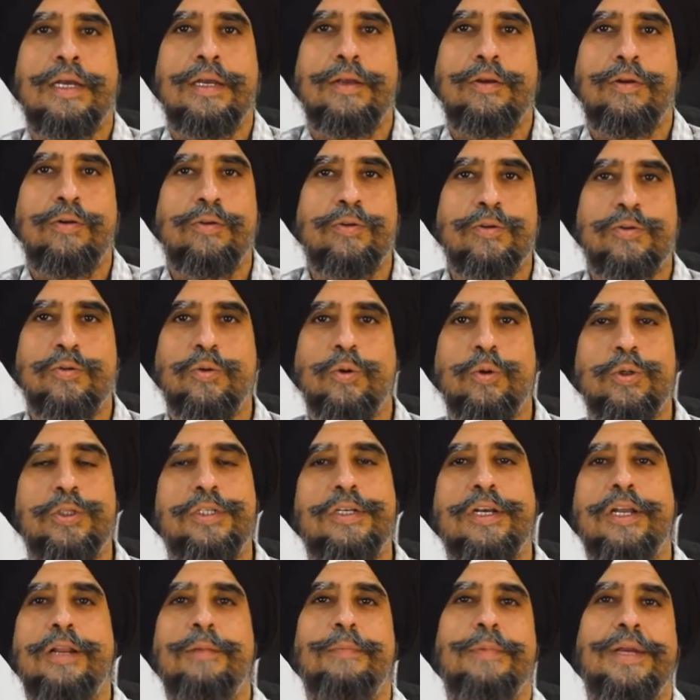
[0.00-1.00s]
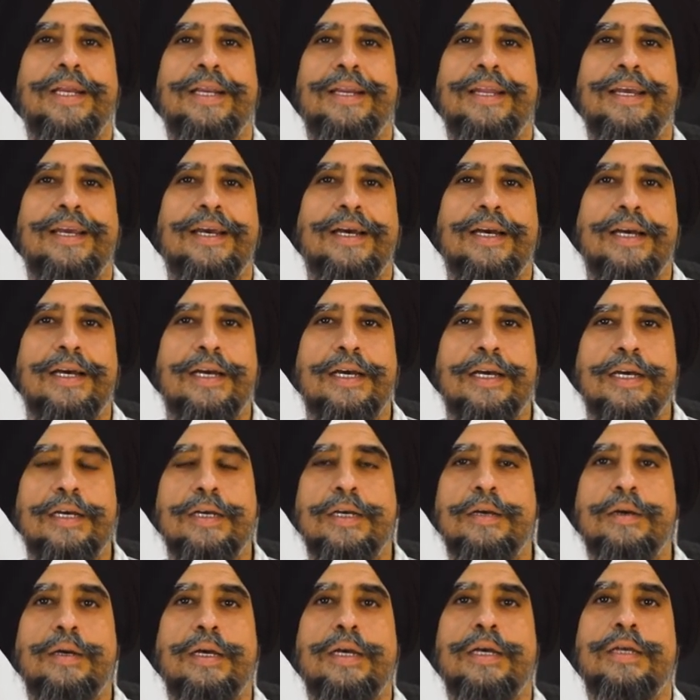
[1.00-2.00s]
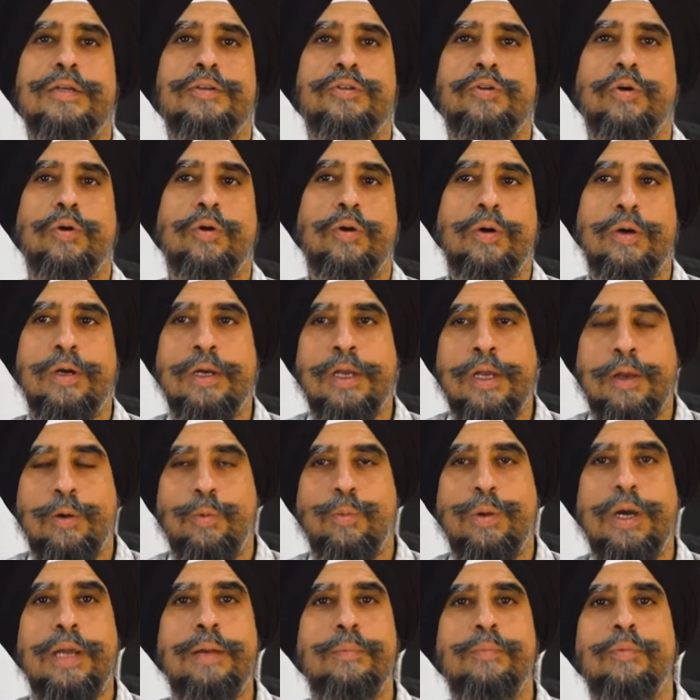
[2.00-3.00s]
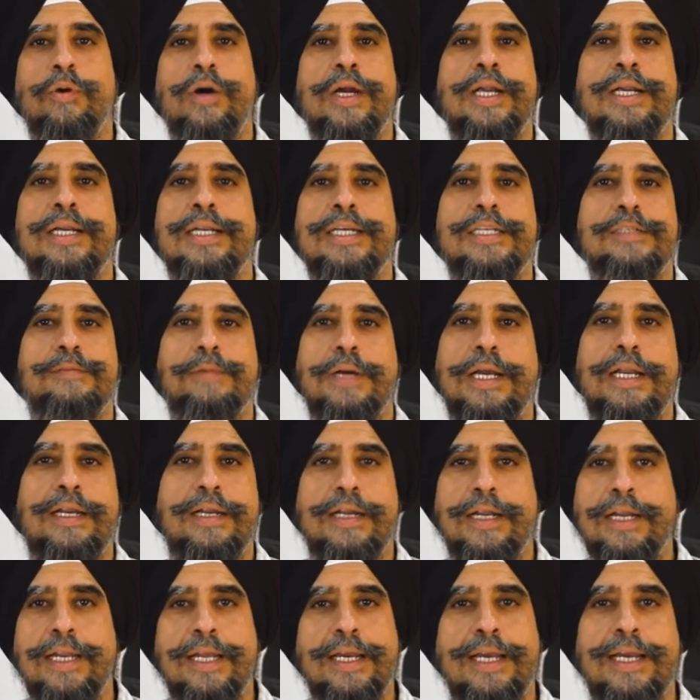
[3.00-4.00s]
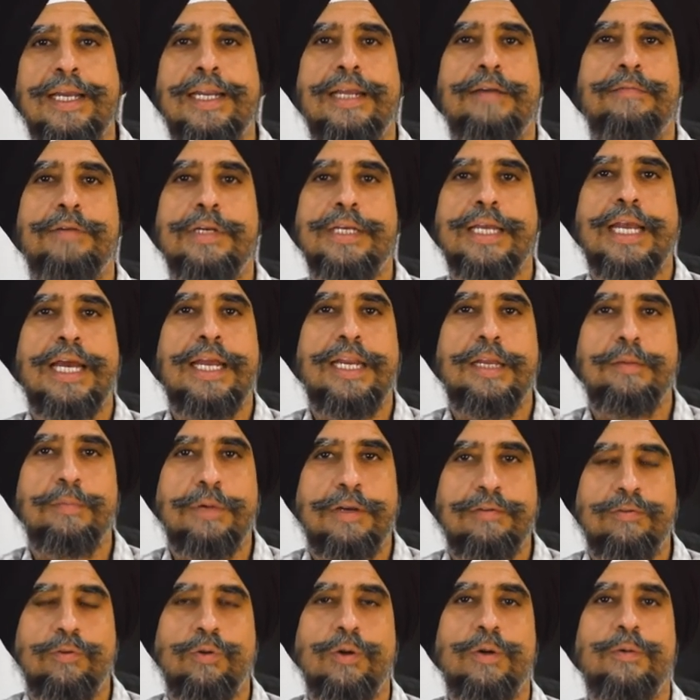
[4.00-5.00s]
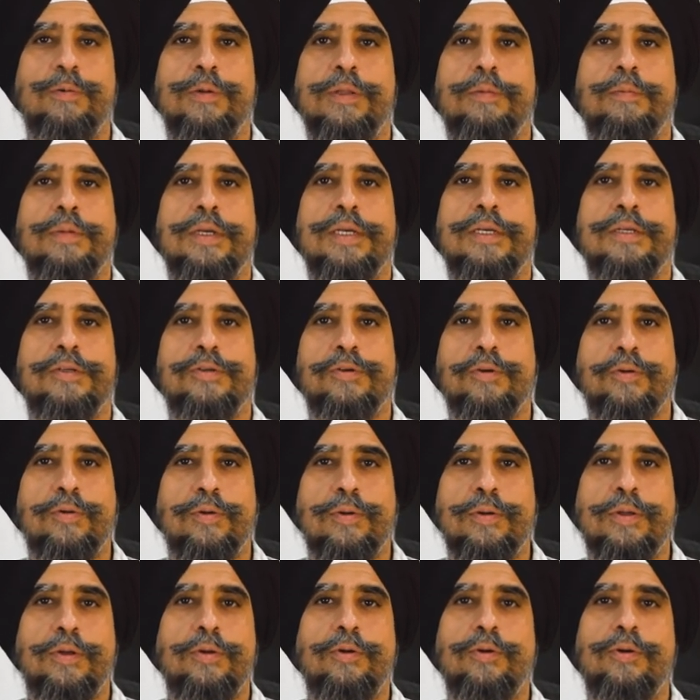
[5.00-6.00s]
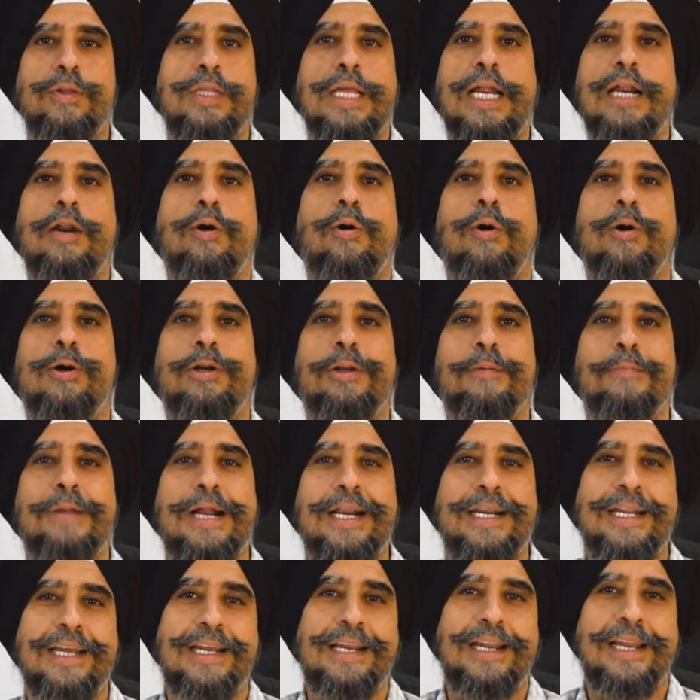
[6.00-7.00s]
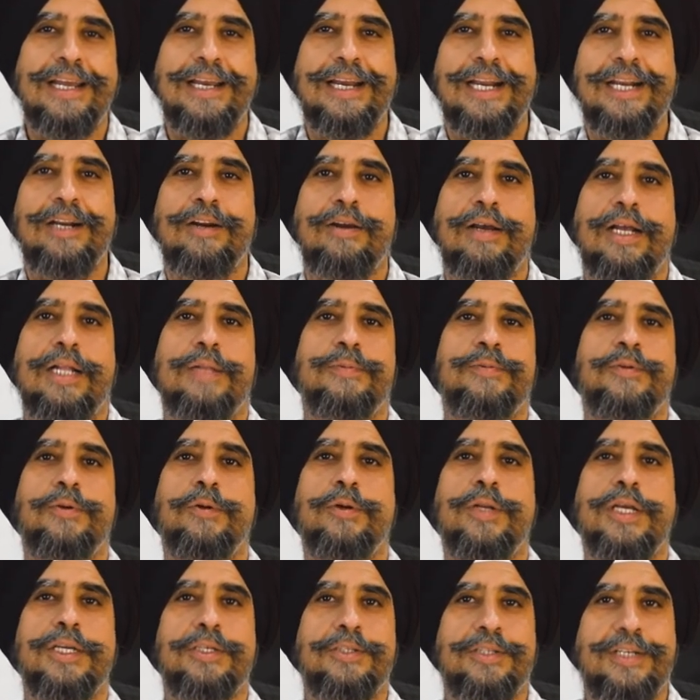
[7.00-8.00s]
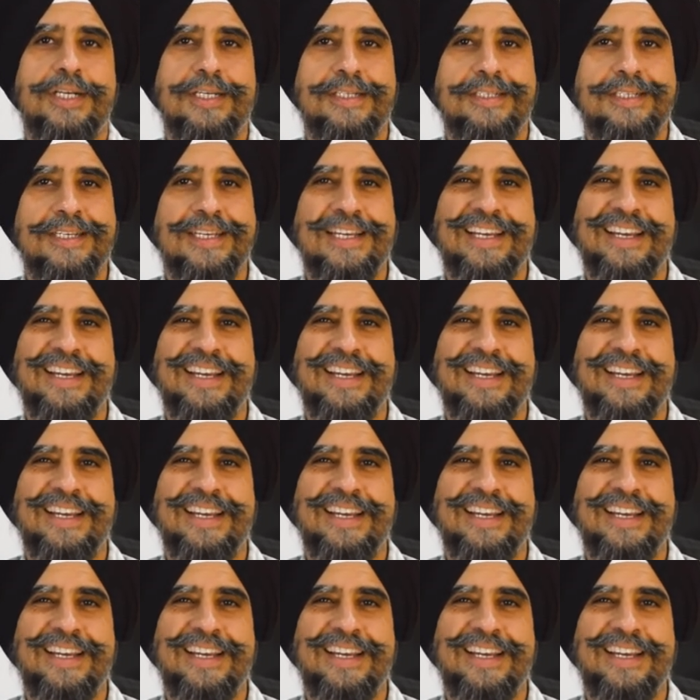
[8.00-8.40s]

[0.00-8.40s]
you know, social media. So one point is while running, I never carry my phone with me. So, you know, that automatically kind of helps you de-stress.